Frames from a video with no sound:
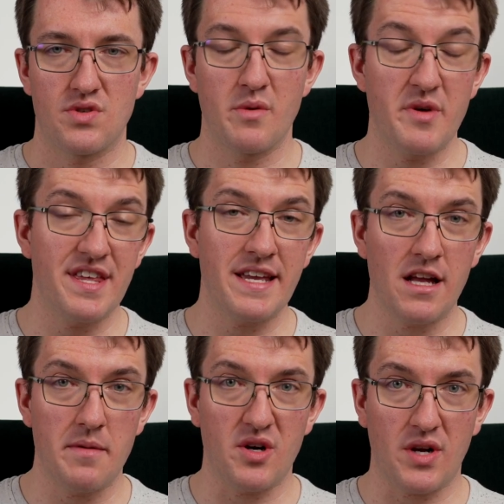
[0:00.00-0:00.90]
So when we're
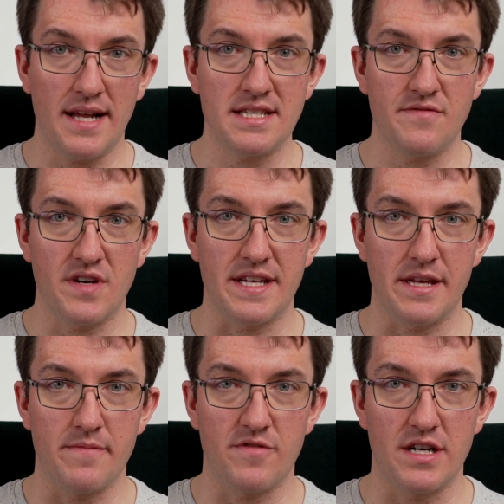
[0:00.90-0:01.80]
thinking about classifying
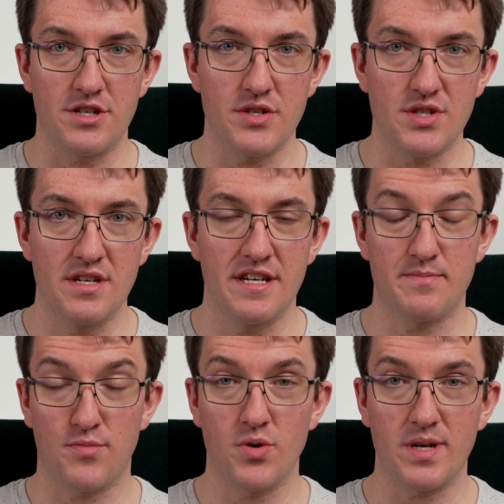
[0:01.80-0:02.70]
hip fractures,
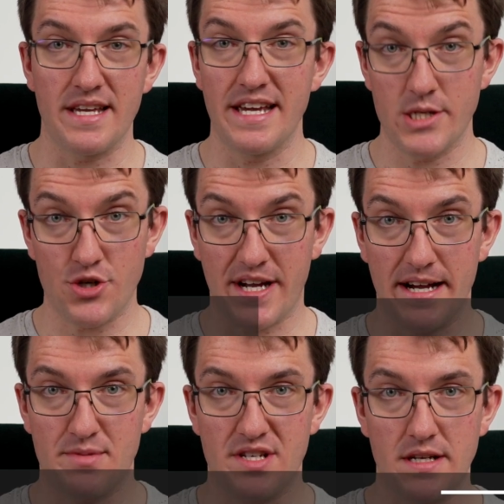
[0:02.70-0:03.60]
it's broadly
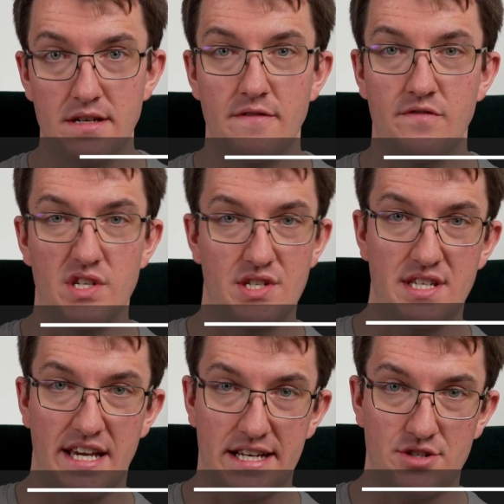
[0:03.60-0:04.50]
intracapsular versus
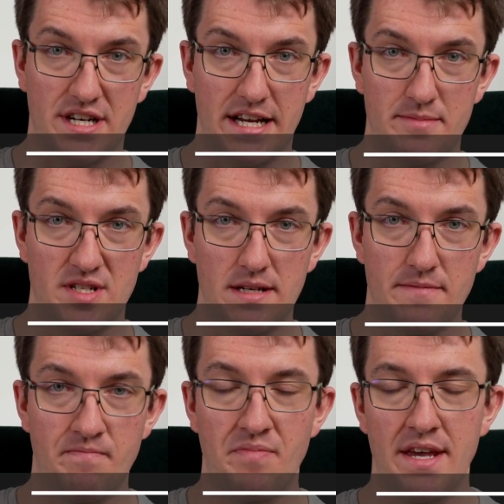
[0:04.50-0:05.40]
extracapsular.
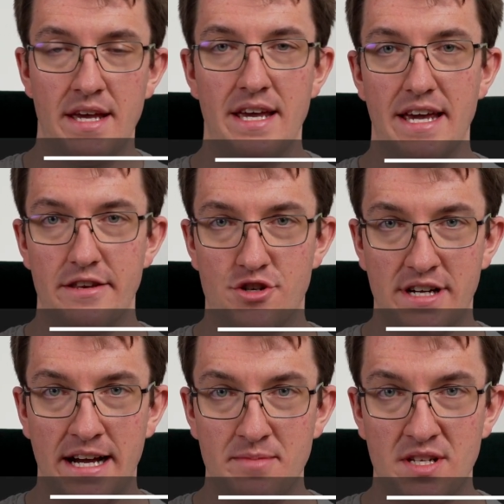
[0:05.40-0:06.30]

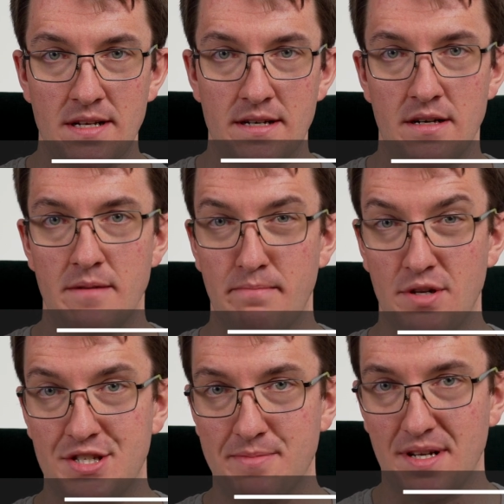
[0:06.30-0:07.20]
Intracapsular,
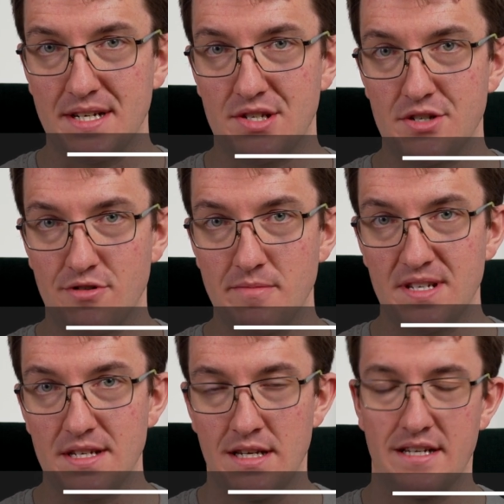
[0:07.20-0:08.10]
blood supply is
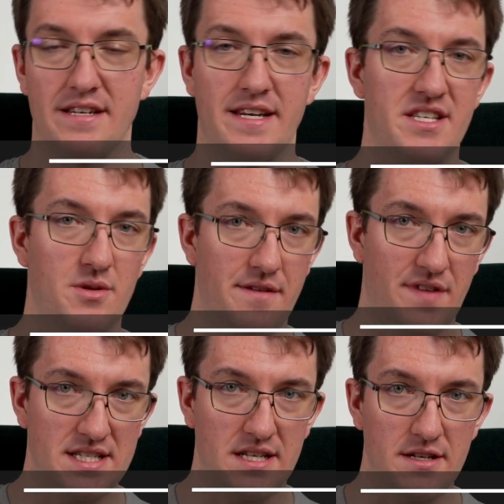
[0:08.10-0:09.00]
disrupted, can lead to a
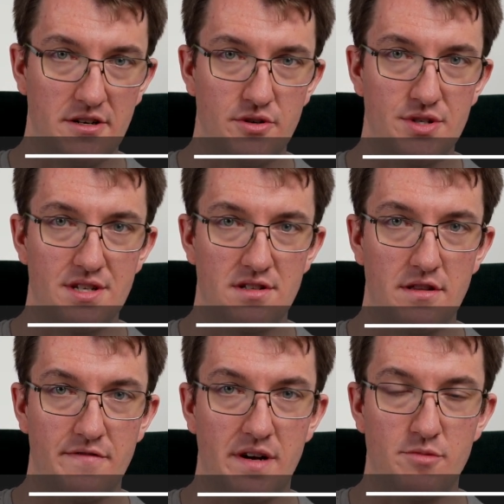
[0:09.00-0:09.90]
vascular necrosis of
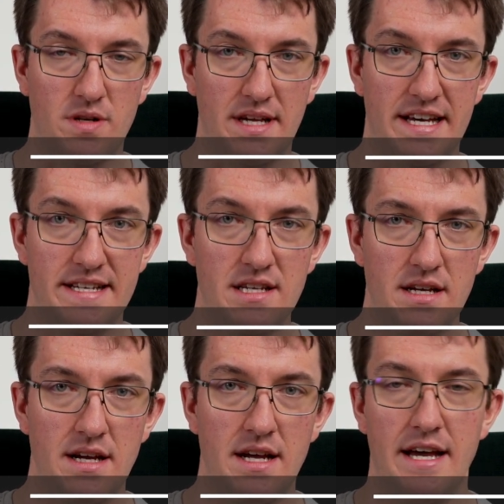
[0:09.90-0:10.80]
the femoral head.
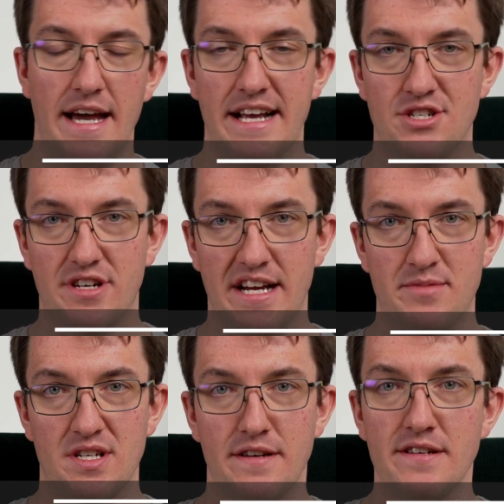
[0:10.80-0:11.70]

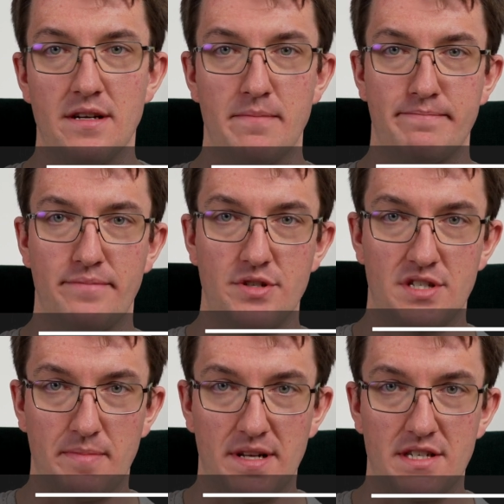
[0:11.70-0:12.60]
Extracapsular, blood
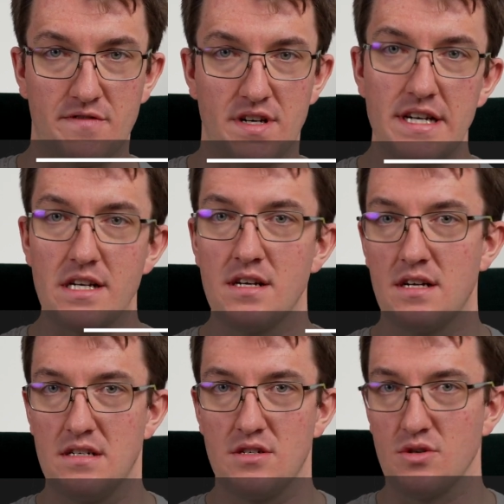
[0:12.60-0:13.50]
supply is fine,
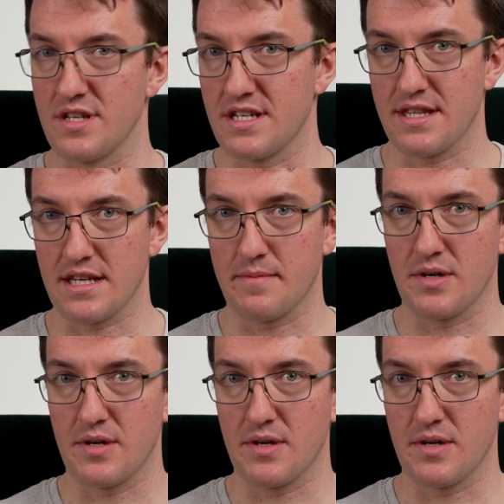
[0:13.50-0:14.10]
don't need to think